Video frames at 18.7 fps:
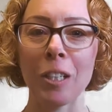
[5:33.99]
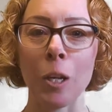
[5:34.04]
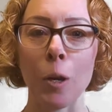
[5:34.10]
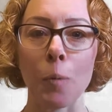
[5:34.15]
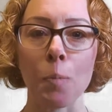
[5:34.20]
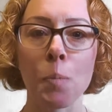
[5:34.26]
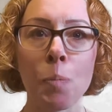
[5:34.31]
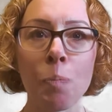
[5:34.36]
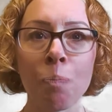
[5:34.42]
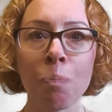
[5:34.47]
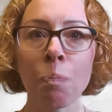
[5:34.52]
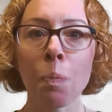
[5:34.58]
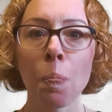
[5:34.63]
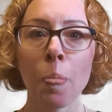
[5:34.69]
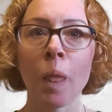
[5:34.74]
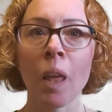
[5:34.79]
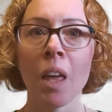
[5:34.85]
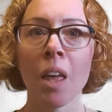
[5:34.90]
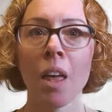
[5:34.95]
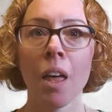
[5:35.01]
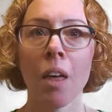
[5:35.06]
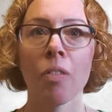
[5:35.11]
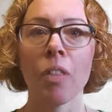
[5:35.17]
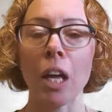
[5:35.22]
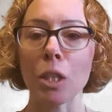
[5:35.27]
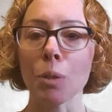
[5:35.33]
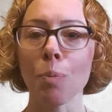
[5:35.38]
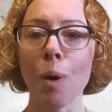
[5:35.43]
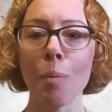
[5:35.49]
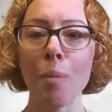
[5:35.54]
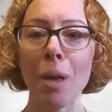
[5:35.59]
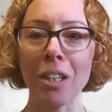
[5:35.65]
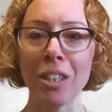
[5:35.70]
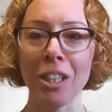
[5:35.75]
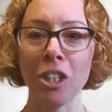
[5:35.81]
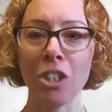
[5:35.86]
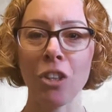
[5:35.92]
So that's my
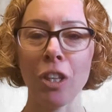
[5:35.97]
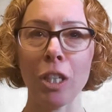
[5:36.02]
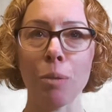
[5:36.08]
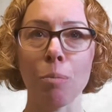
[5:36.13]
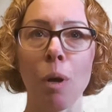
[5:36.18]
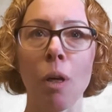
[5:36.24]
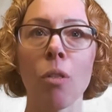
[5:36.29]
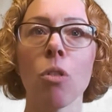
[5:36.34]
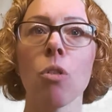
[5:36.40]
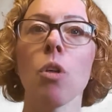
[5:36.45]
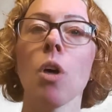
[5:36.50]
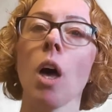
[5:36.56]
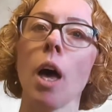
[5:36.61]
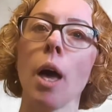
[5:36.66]
message this month.